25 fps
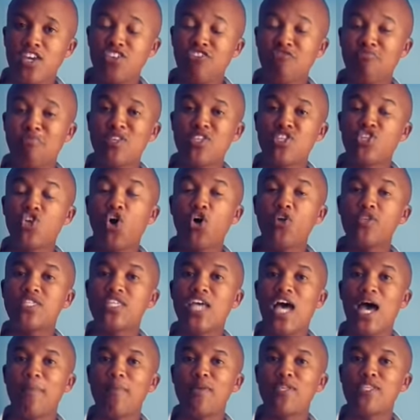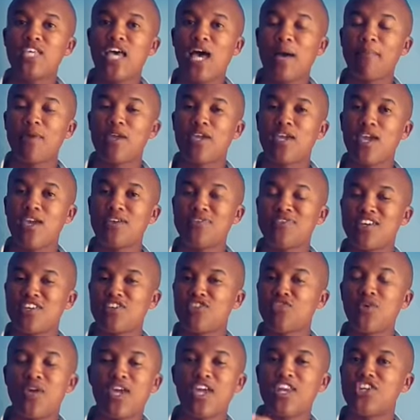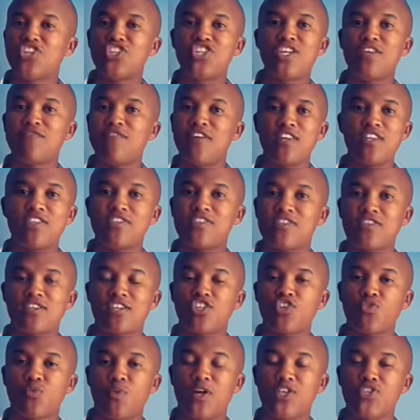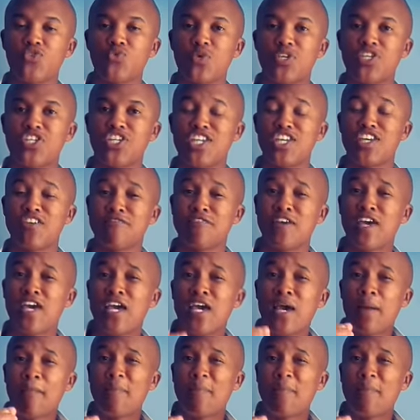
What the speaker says: You've been told time and time again that you can achieve anything that you want to achieve.